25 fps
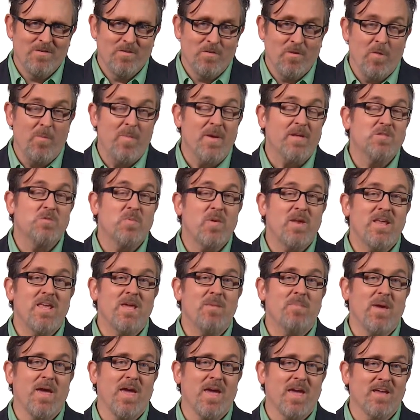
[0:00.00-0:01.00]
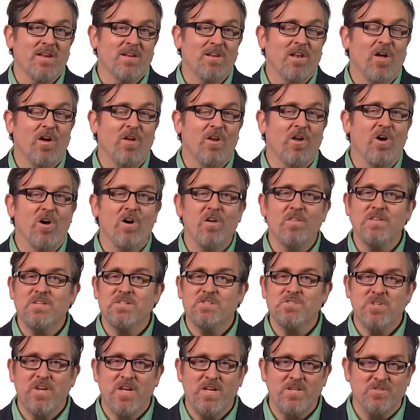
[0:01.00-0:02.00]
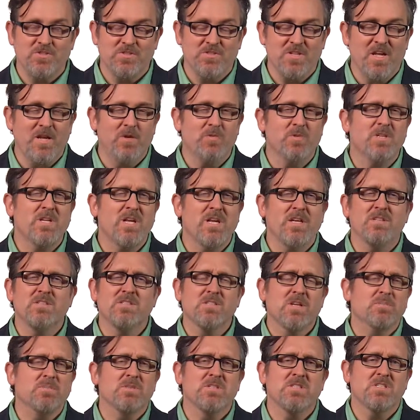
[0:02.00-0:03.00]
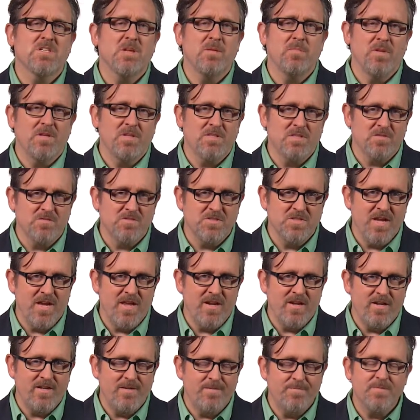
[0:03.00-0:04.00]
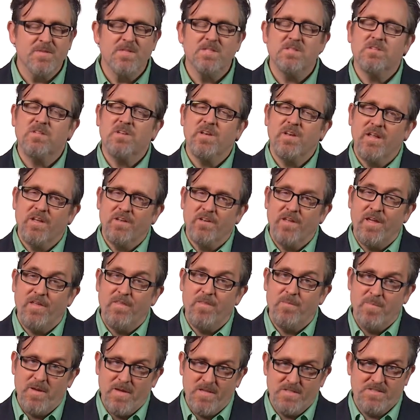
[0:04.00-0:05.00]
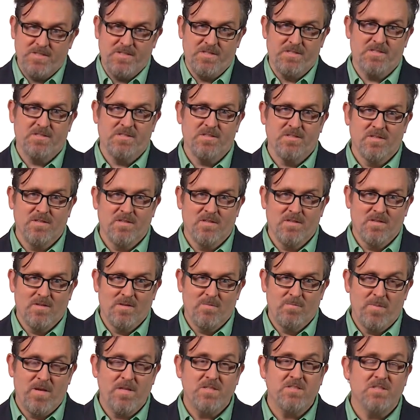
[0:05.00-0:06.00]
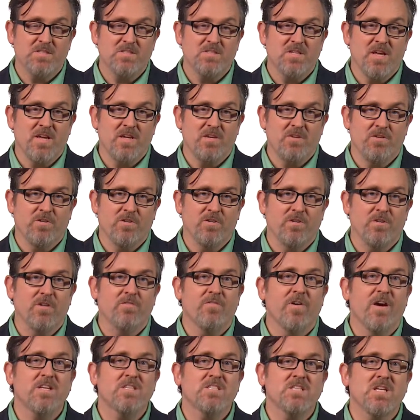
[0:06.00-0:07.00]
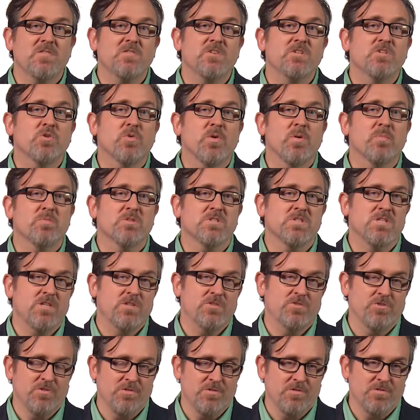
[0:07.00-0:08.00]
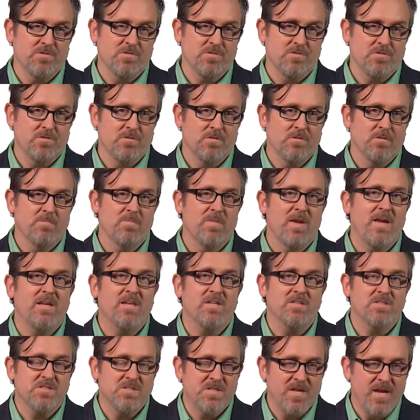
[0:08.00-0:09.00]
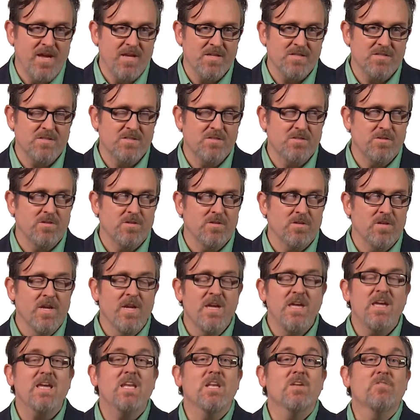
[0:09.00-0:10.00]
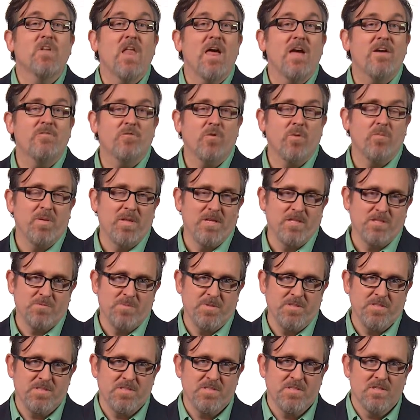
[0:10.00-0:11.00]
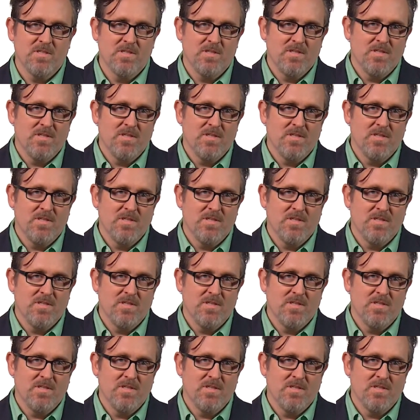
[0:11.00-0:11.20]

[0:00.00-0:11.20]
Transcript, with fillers: Well, the best way to keep a handle on all these changes and retain some semblance of sanity is to nail down the basics. Basics like your device inventory procedures, your maintenance tasks, your end-of-life replacements.